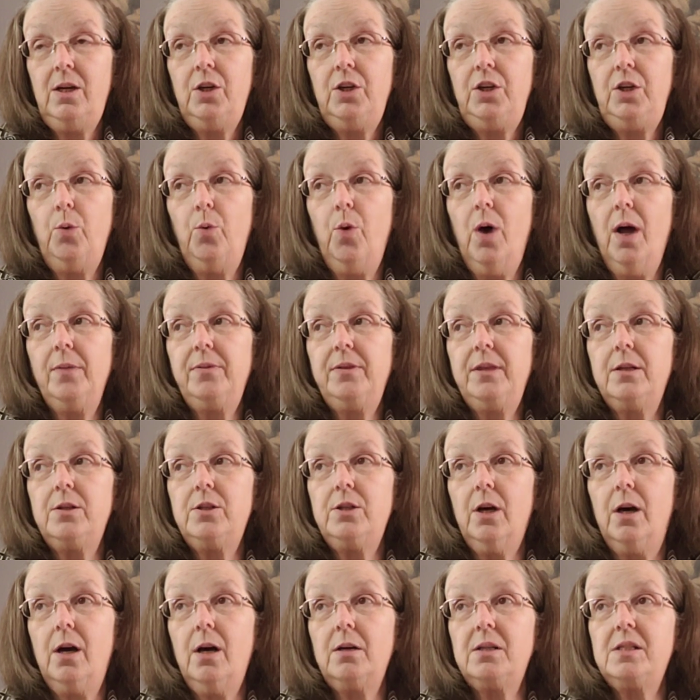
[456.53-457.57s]
You want the
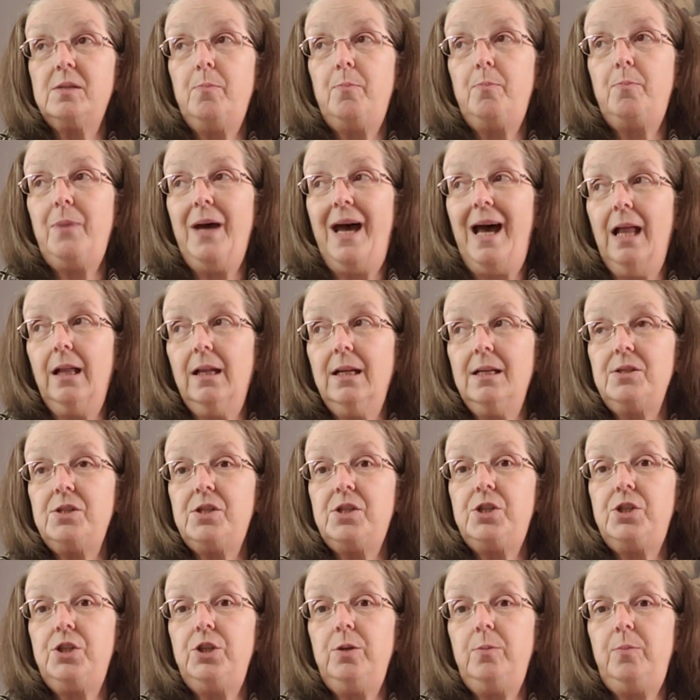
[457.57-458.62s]
dog's
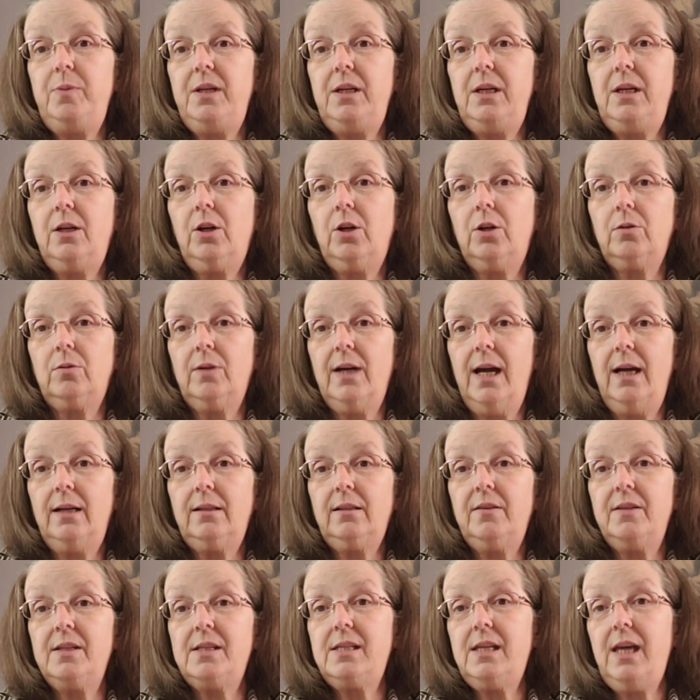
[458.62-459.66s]
balance to be
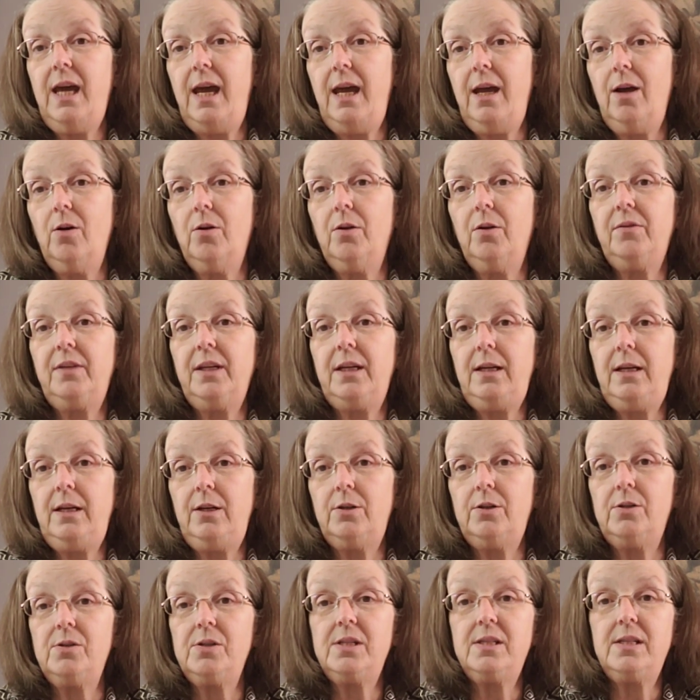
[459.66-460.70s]
correct. The tail, the
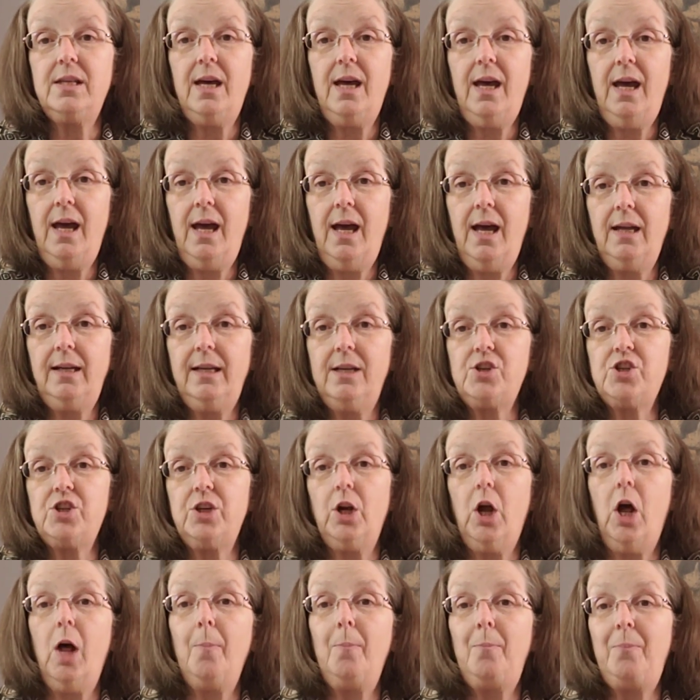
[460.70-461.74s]
ears, the head, it
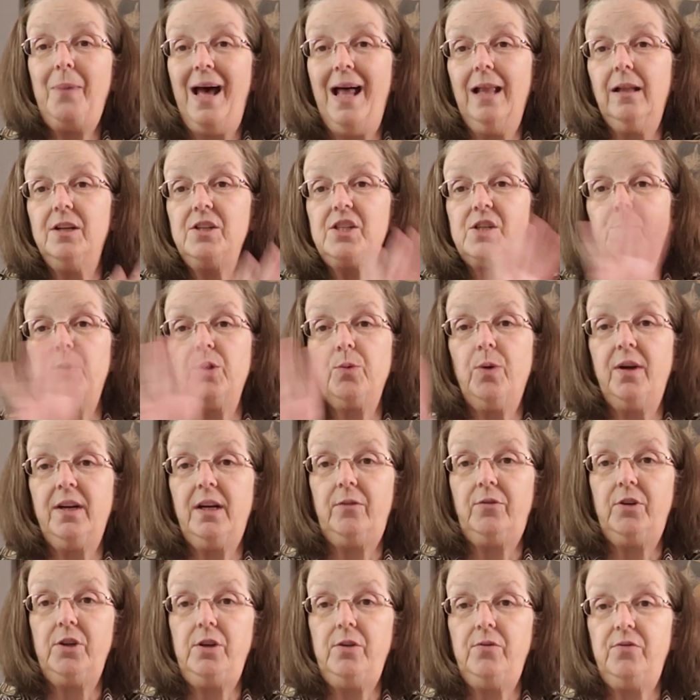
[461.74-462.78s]
should all balance with
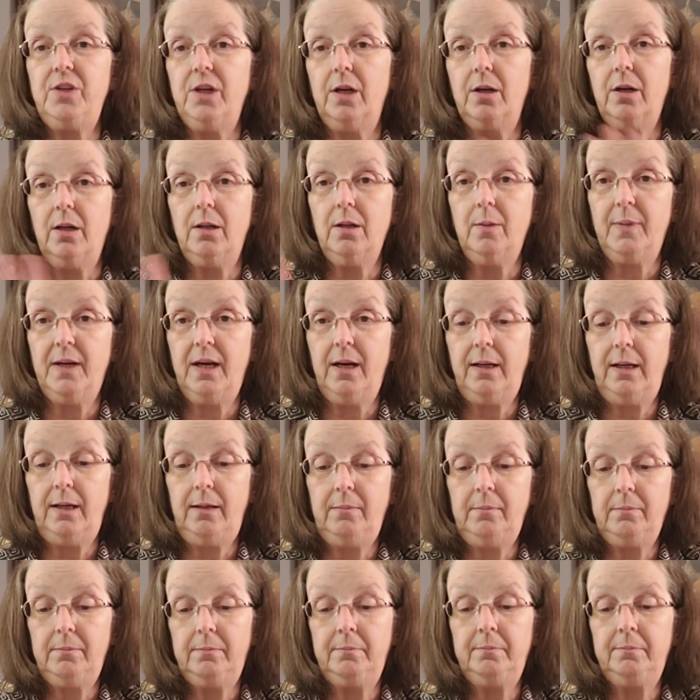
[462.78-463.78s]
whatever you've done on the body.